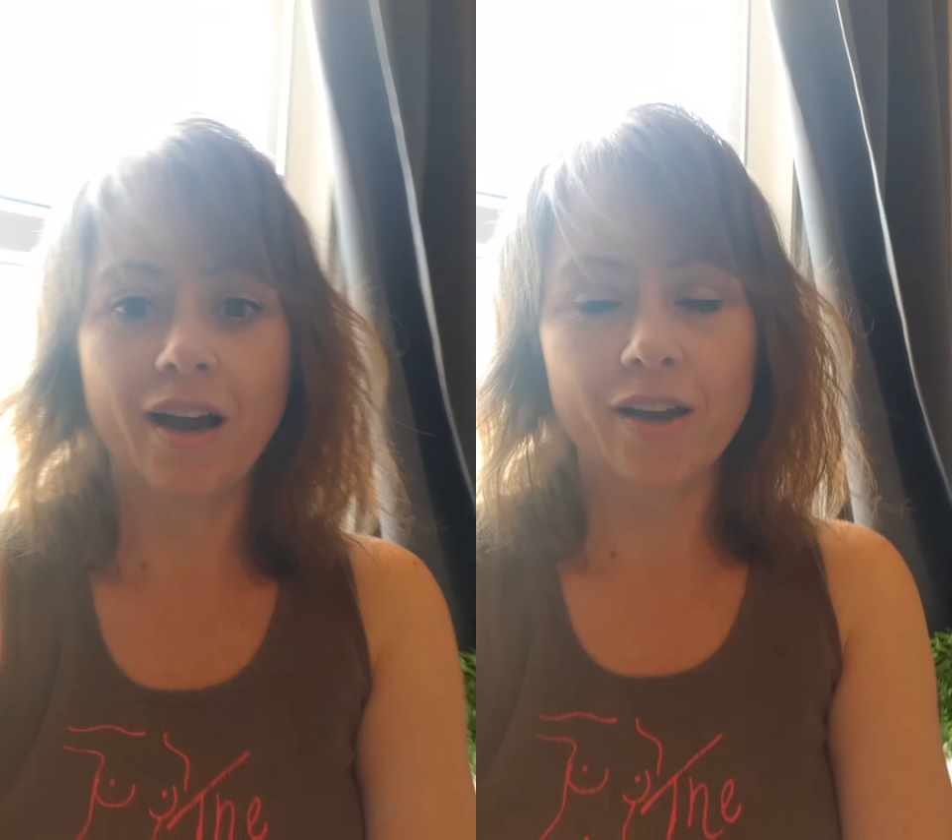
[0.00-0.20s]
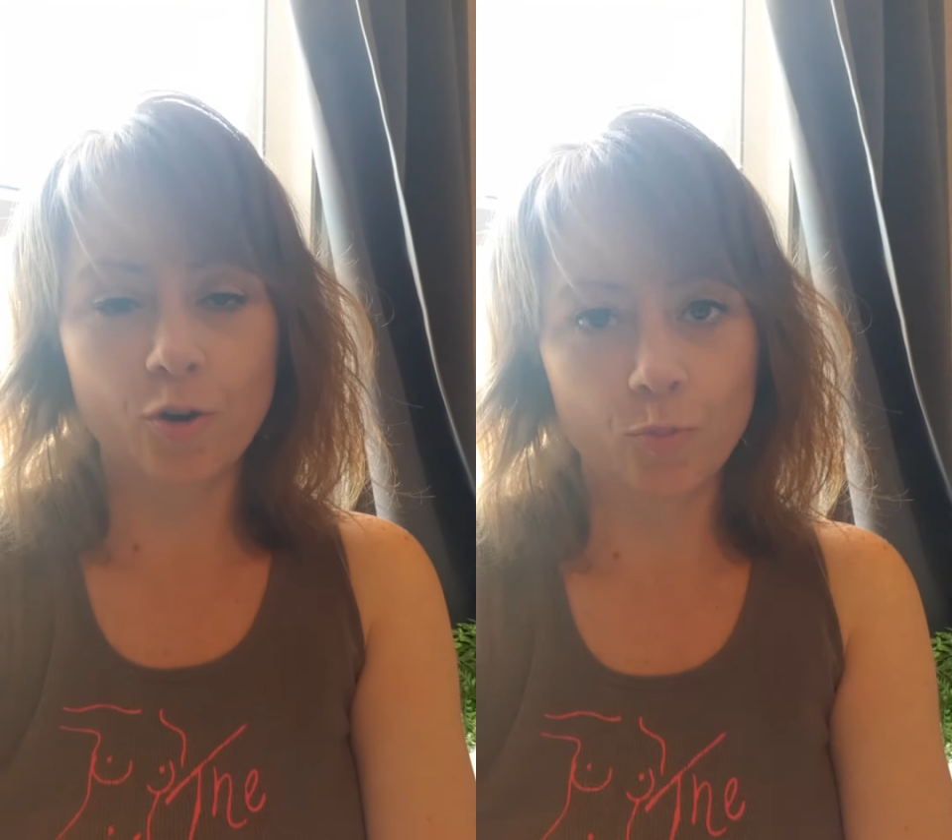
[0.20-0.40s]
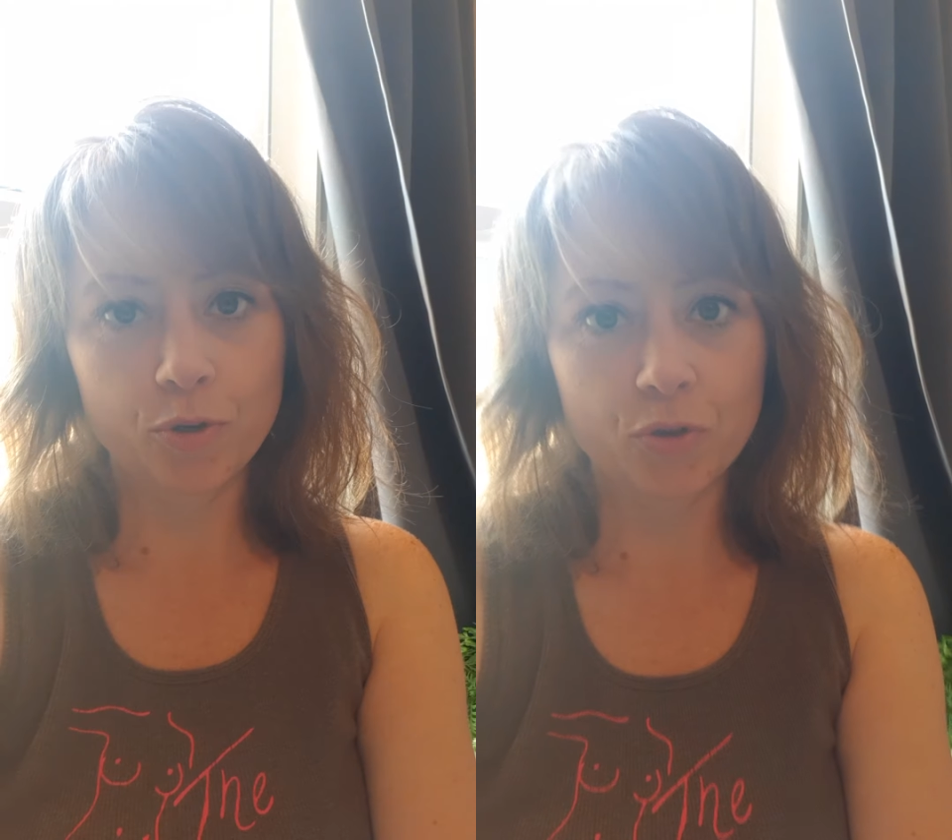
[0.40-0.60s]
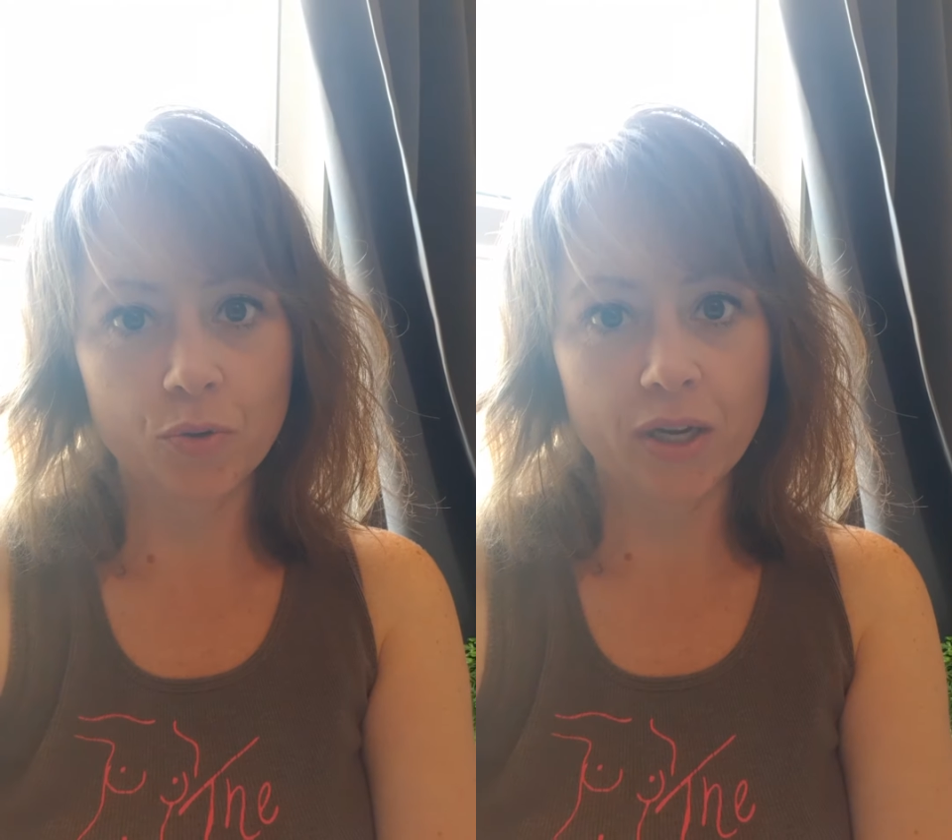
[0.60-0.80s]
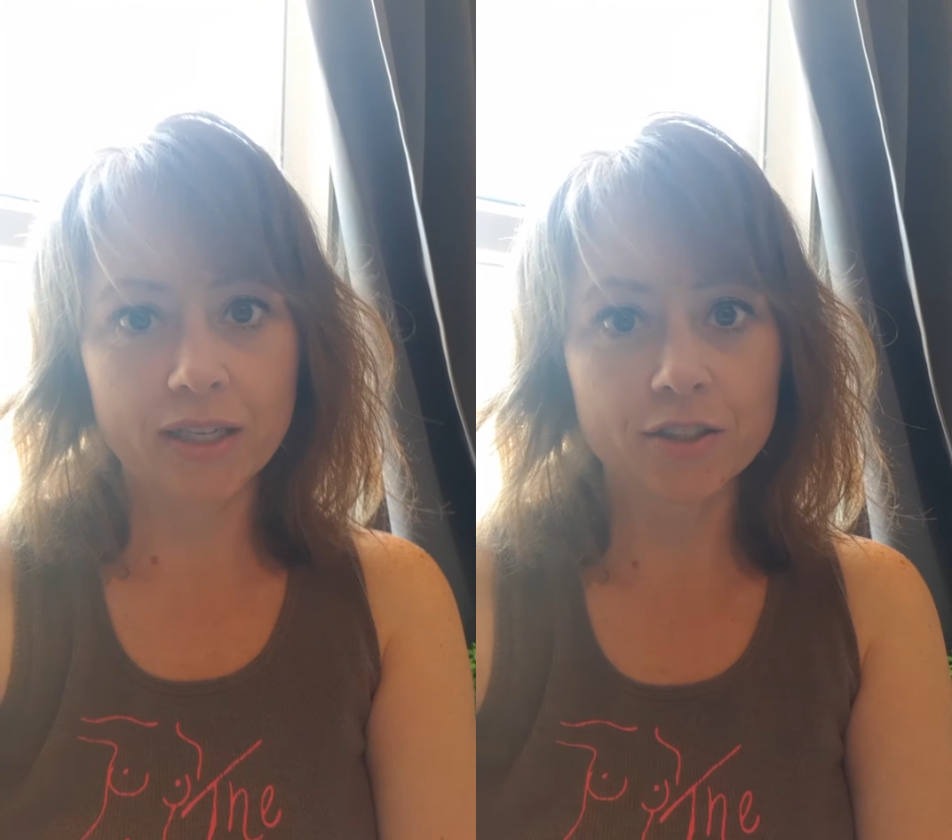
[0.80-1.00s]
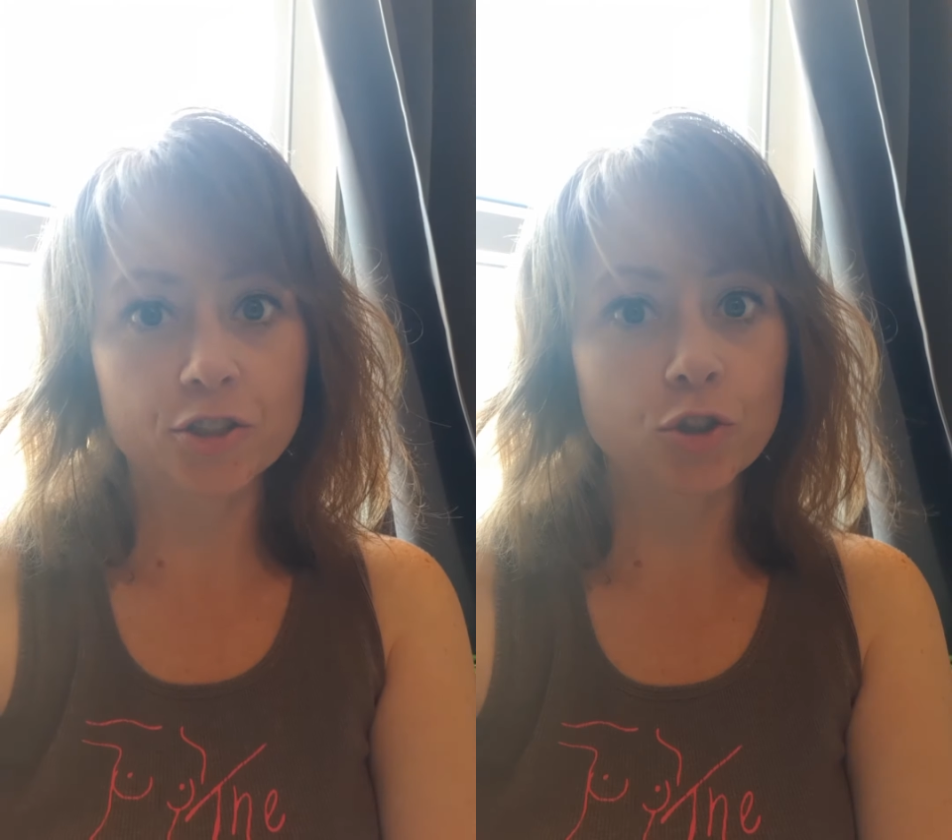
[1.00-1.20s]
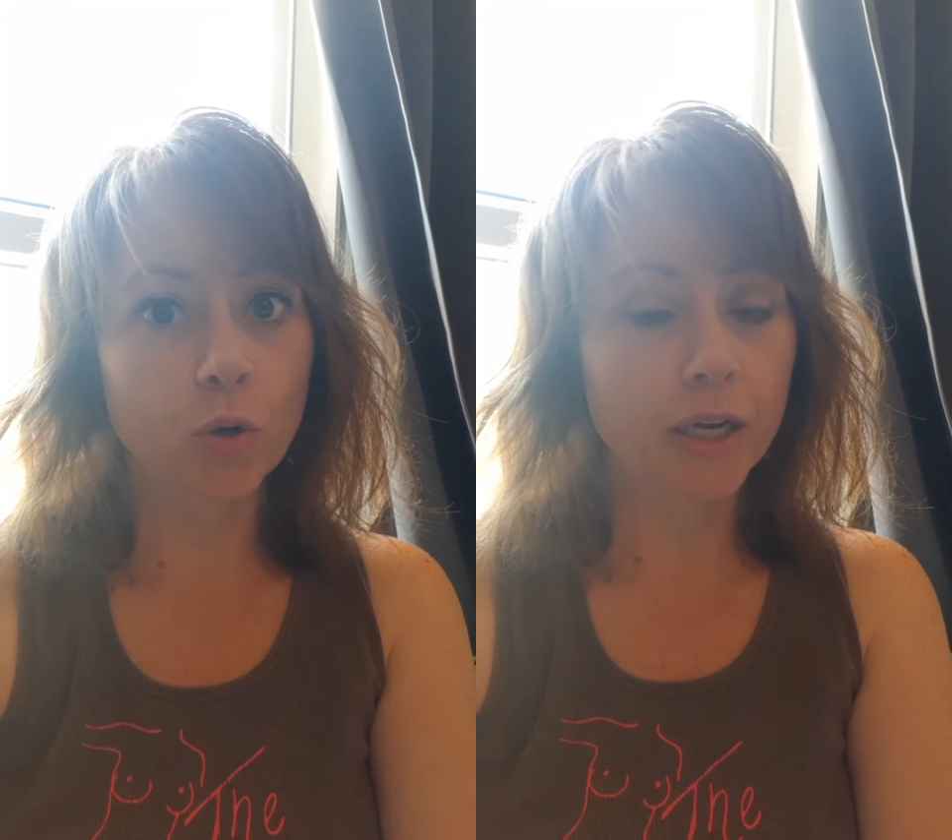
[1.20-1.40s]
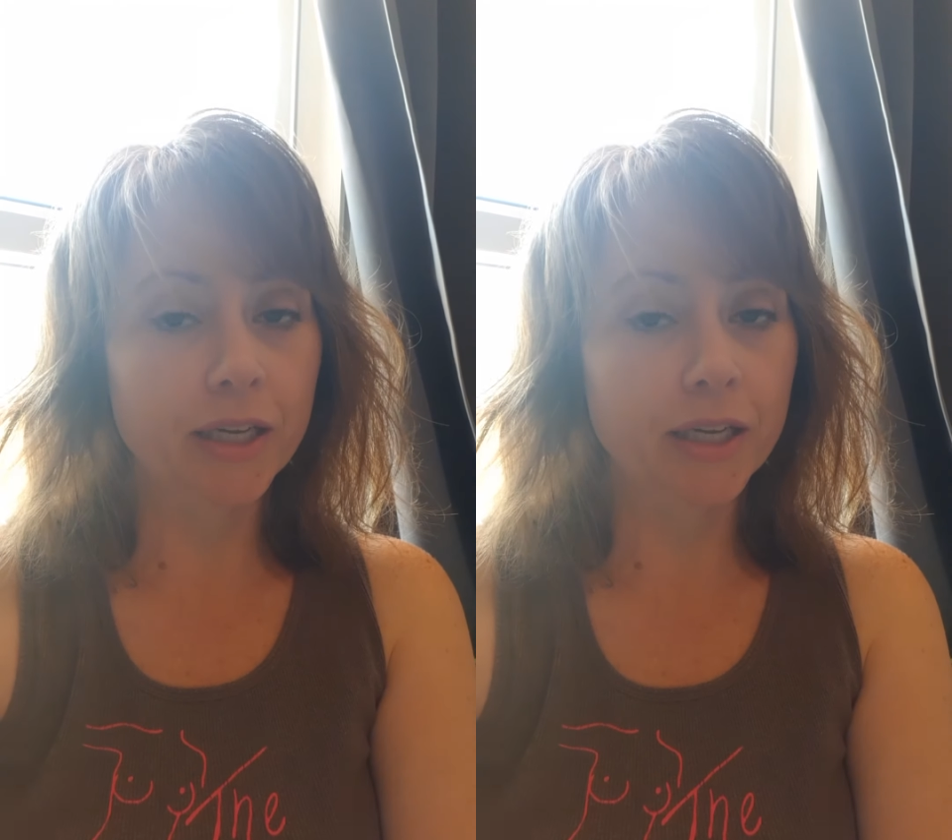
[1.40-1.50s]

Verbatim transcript: I hope you enjoyed